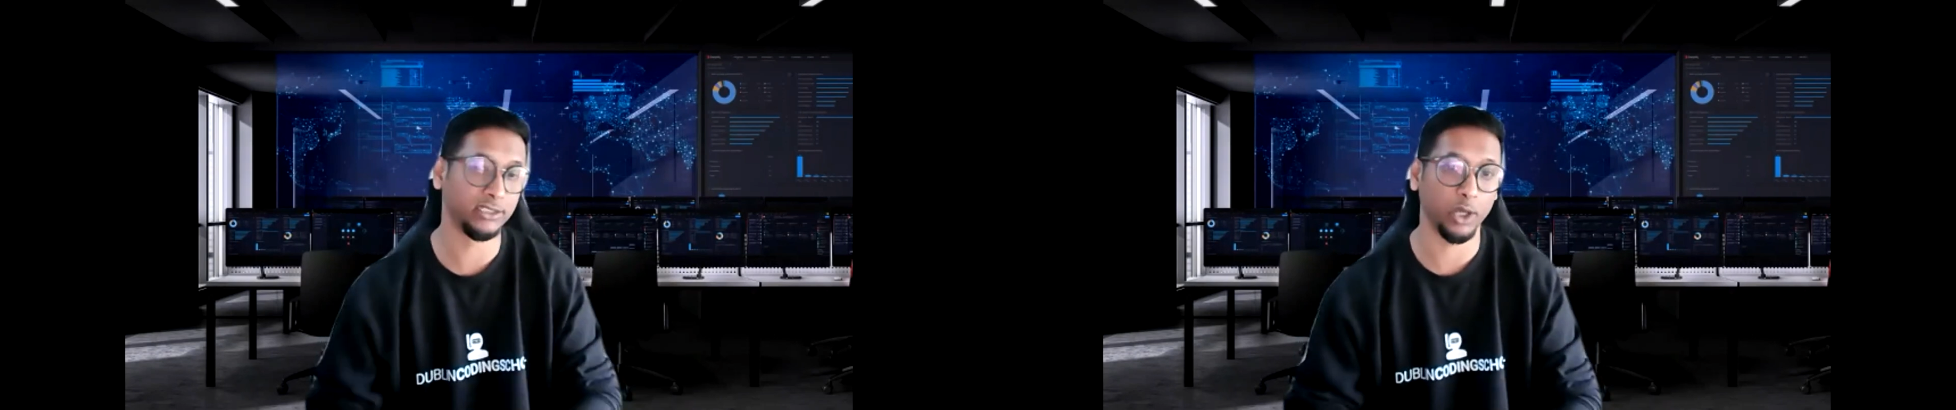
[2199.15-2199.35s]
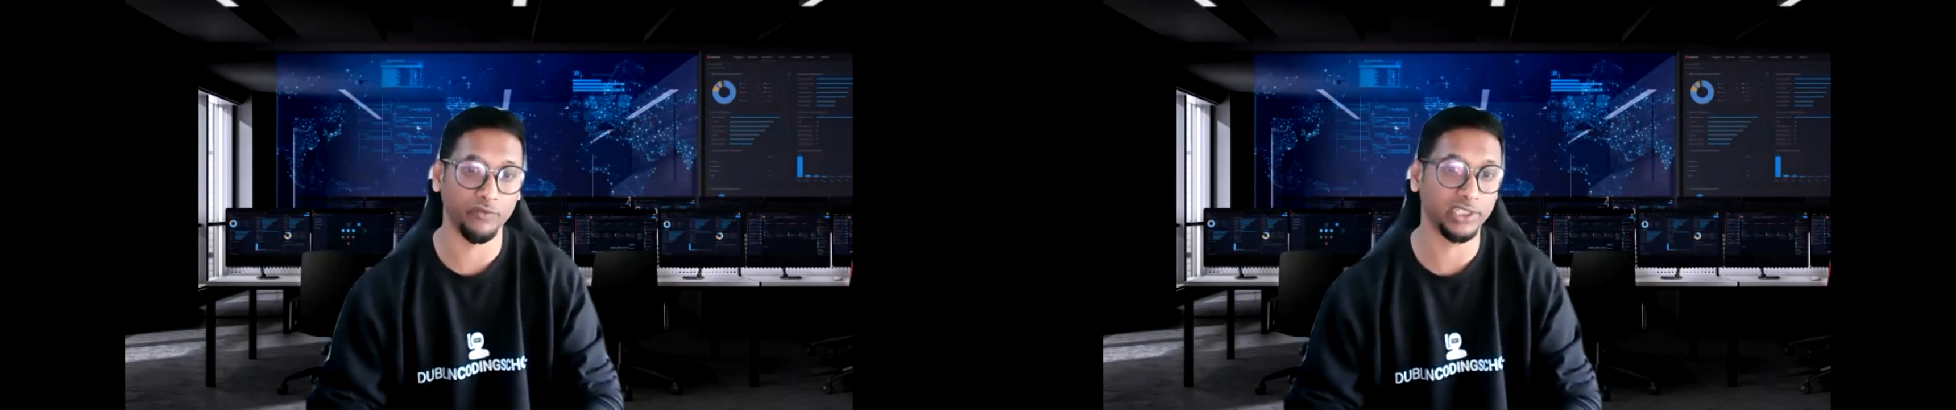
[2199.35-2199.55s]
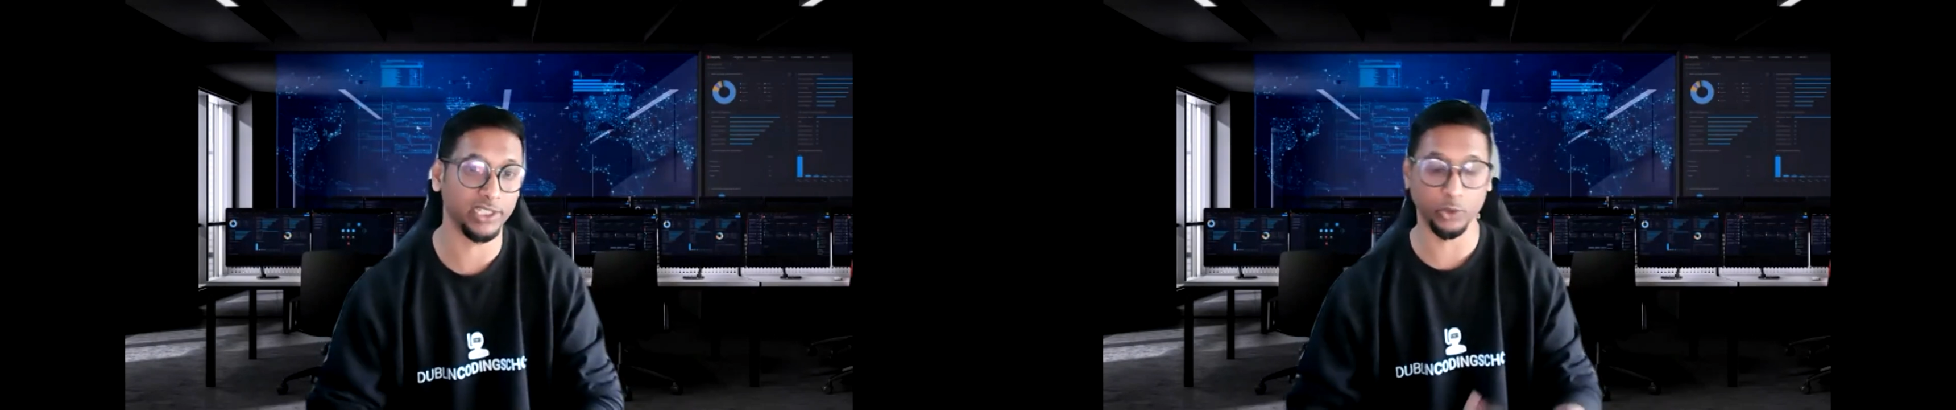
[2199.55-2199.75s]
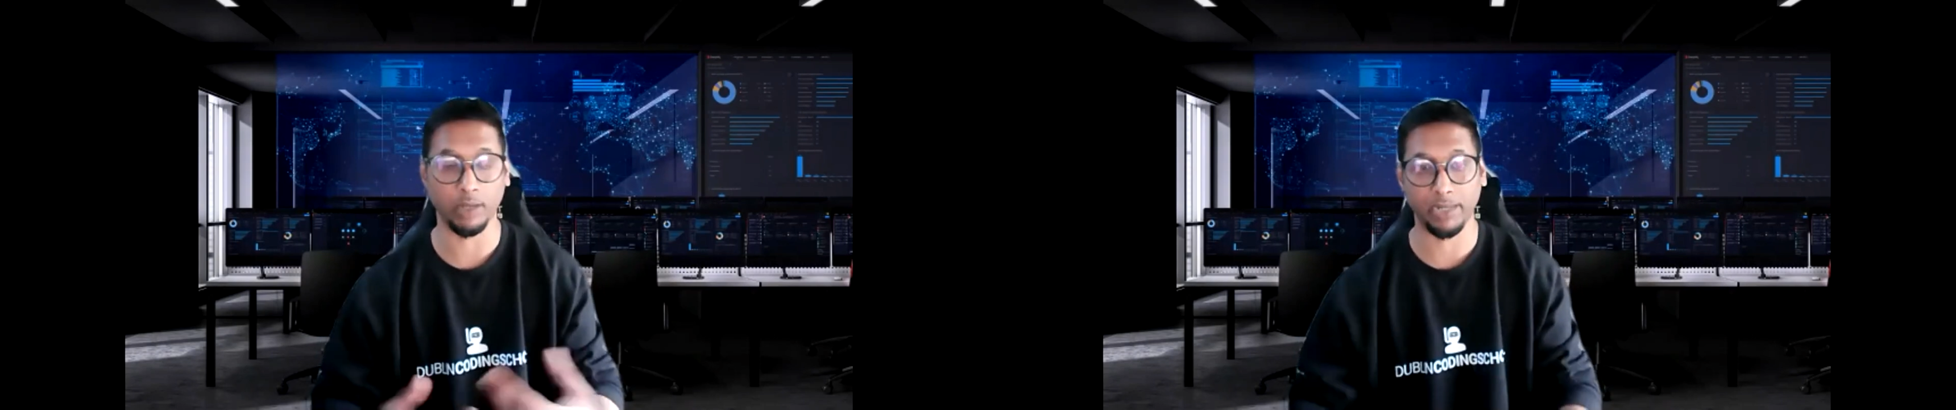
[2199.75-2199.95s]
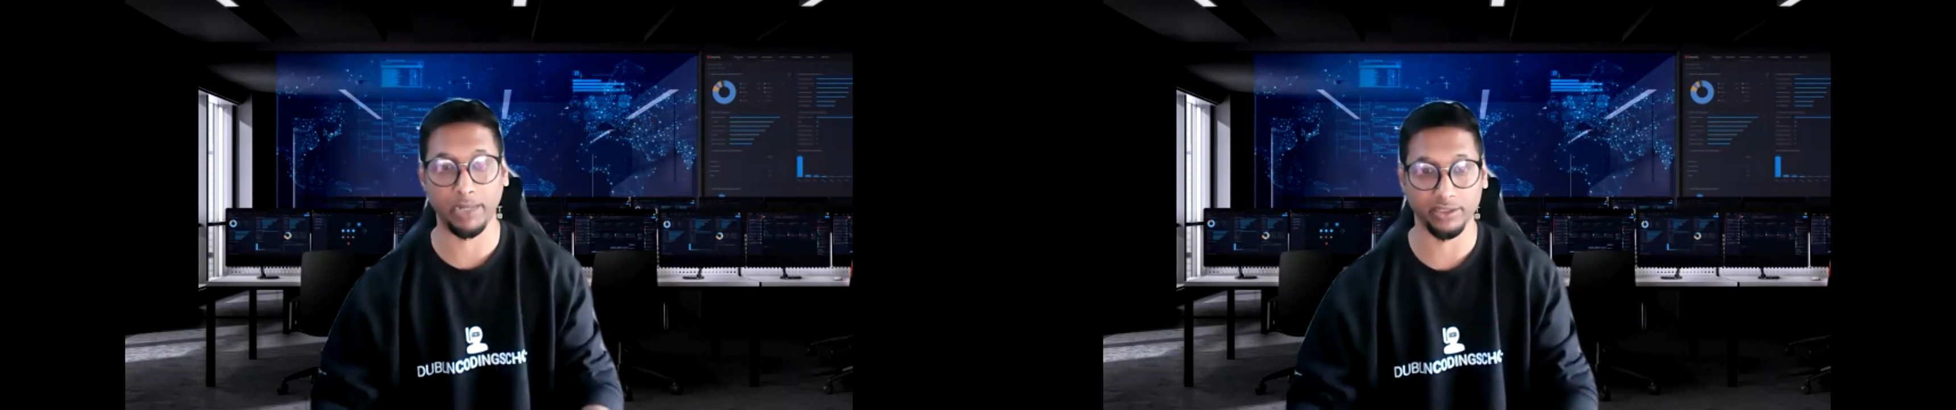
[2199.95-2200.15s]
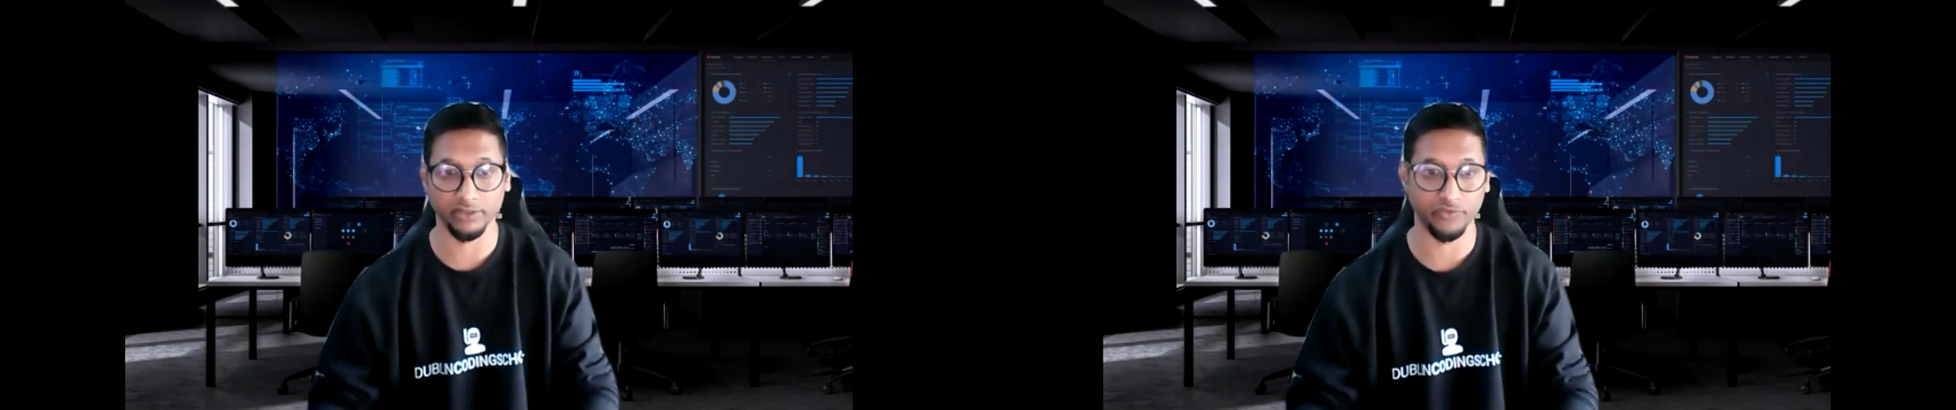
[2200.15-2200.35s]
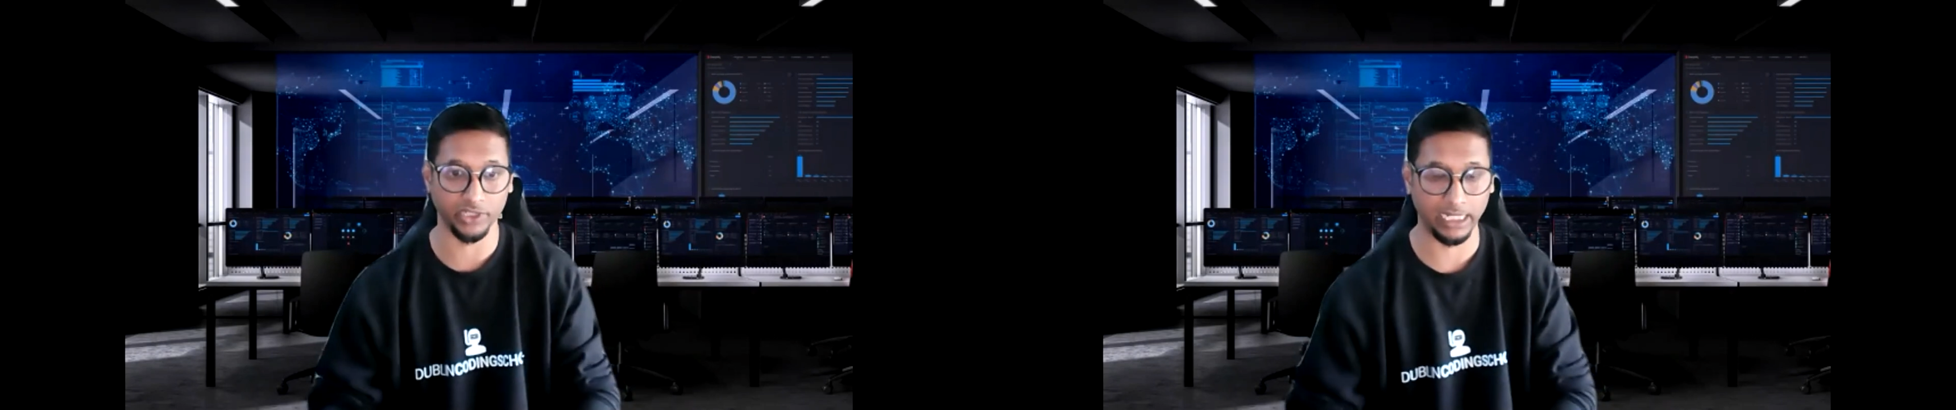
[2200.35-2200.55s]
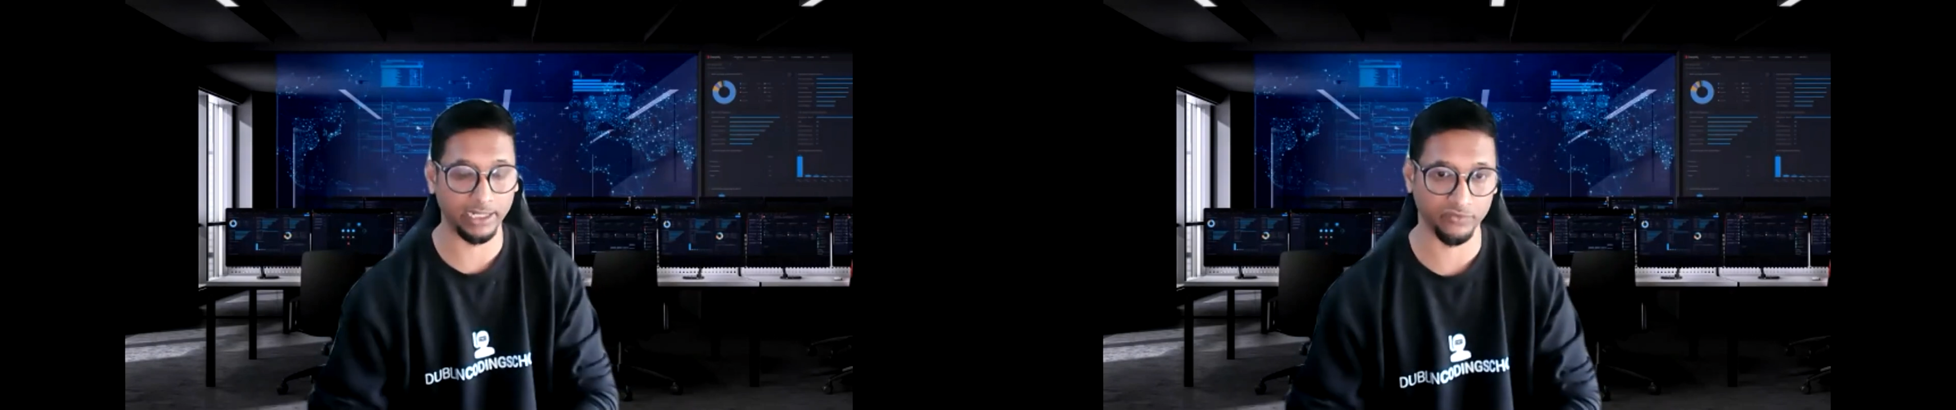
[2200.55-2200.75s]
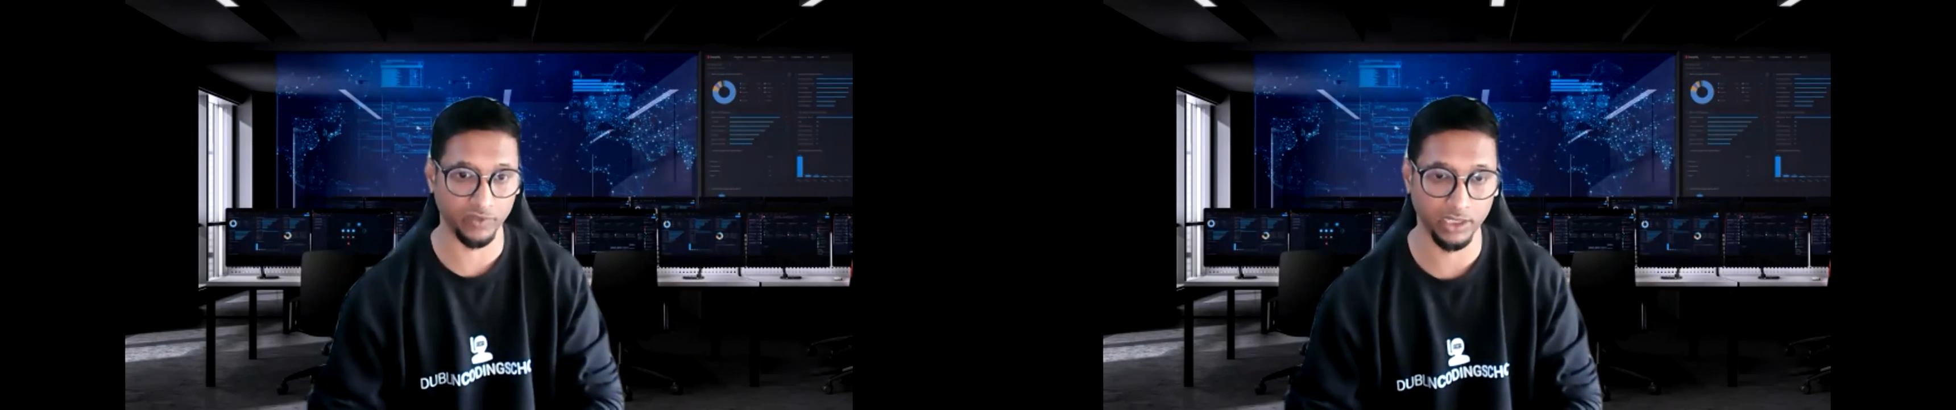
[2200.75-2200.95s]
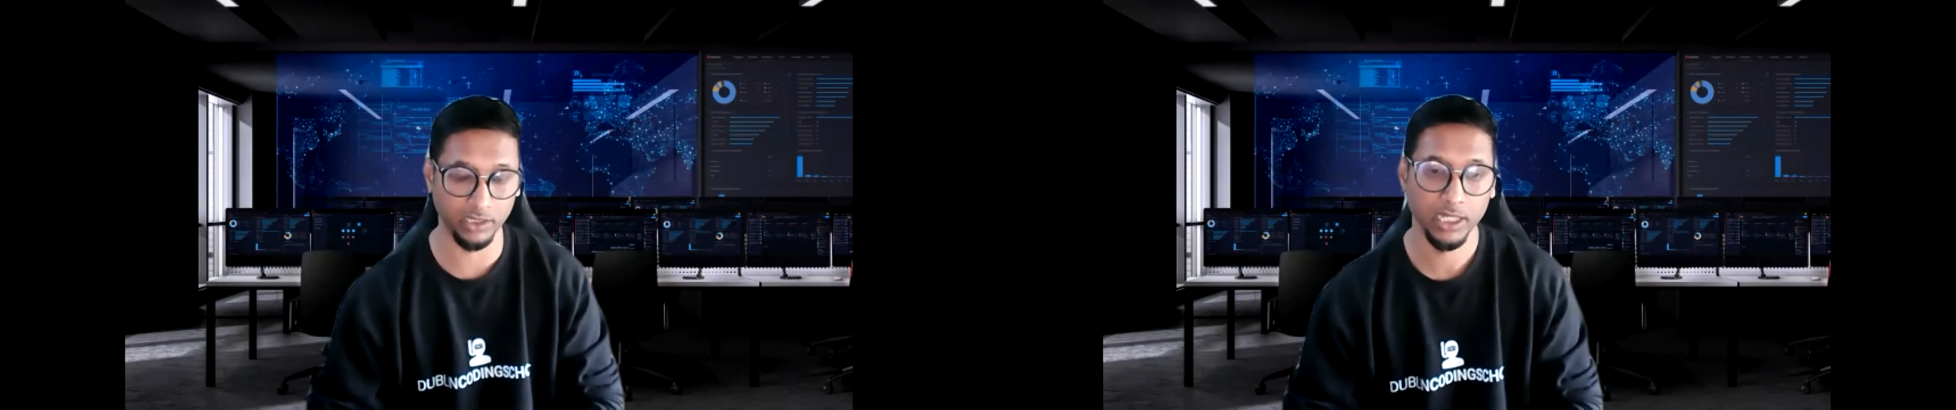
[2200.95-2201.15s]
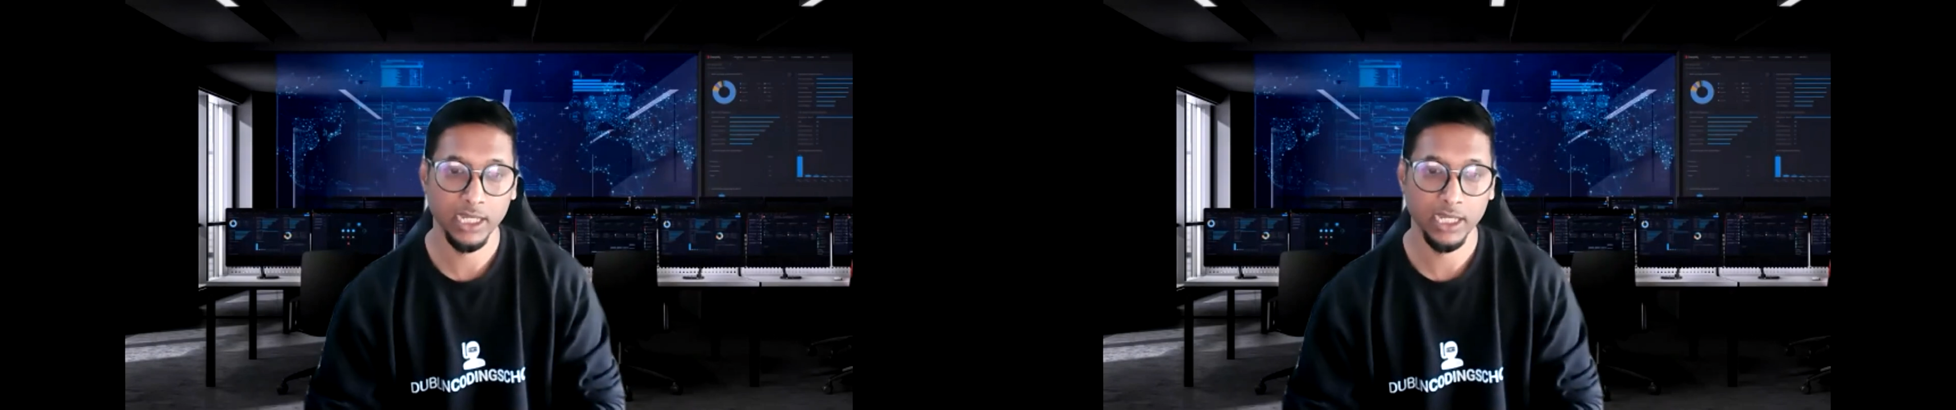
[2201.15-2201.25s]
Obviously you have Python for that as well.